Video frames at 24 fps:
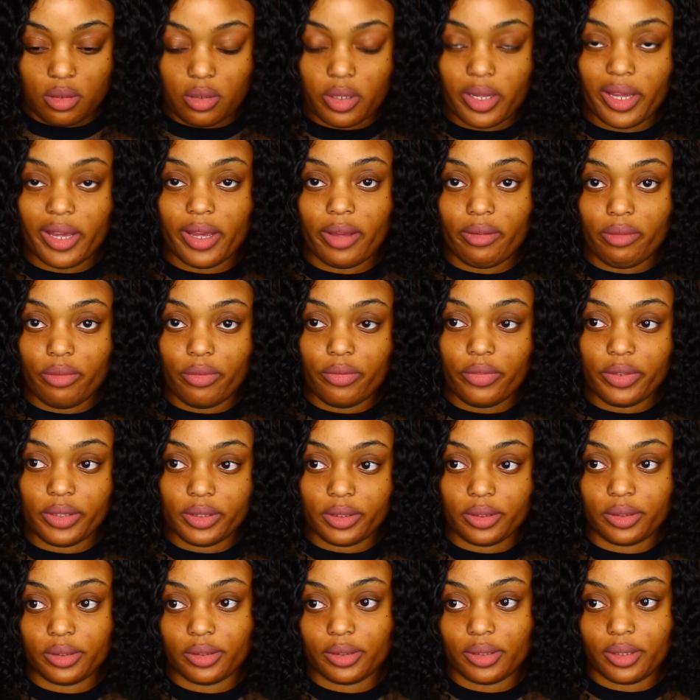I have a
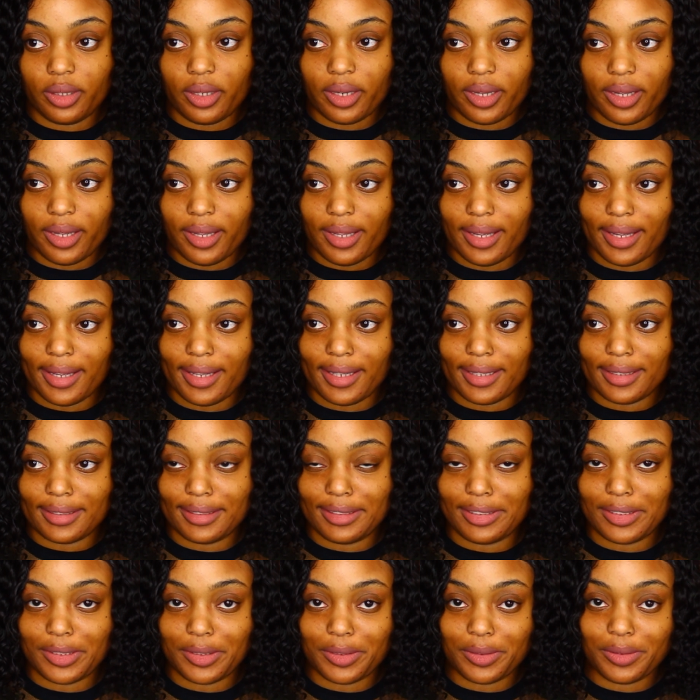visitor today, guys,
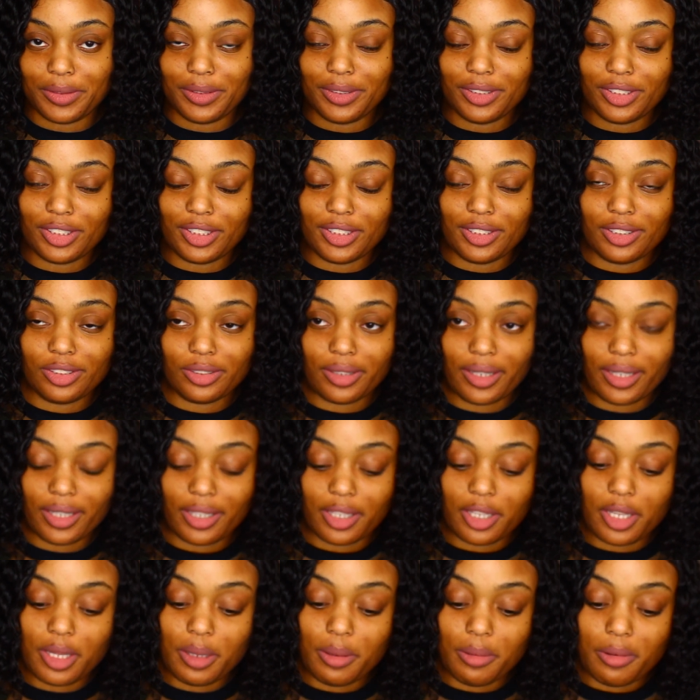so she's trying to
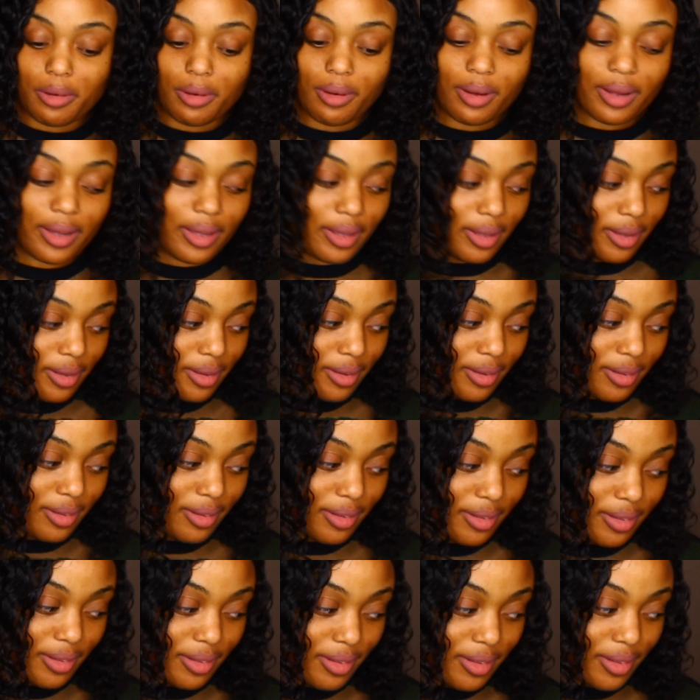keep quiet
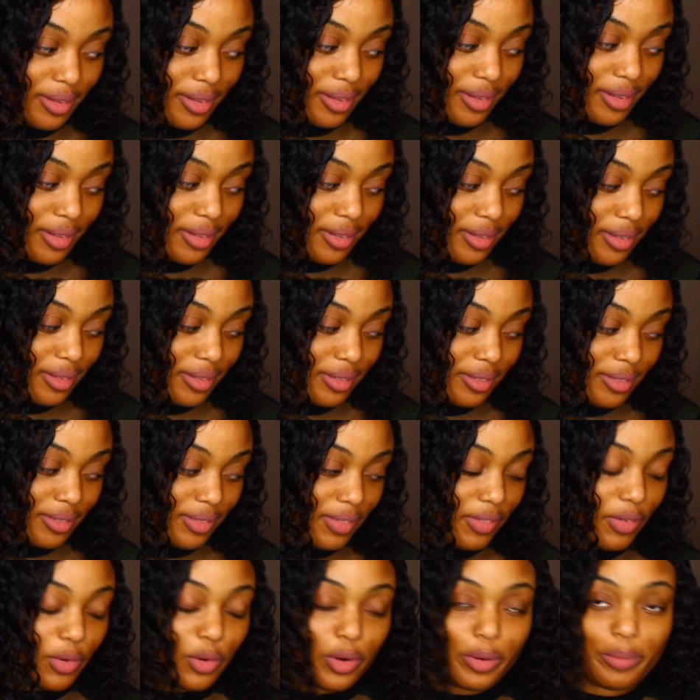
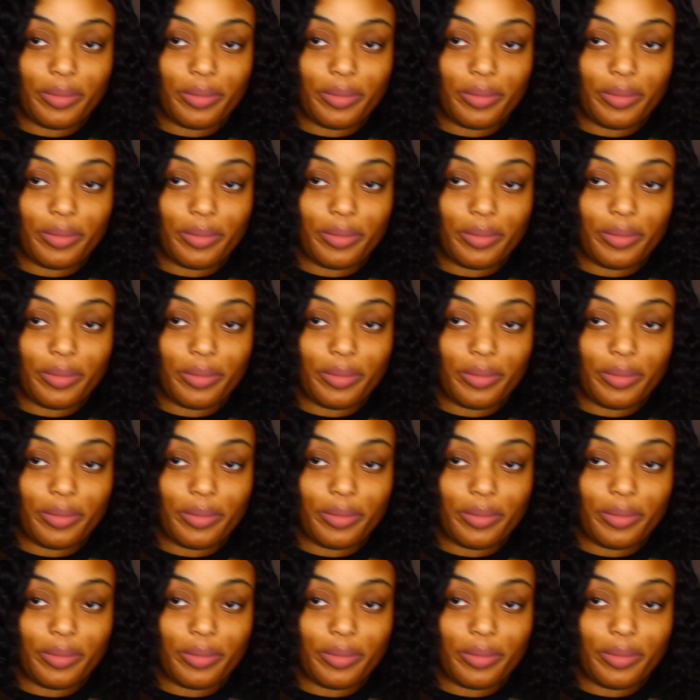for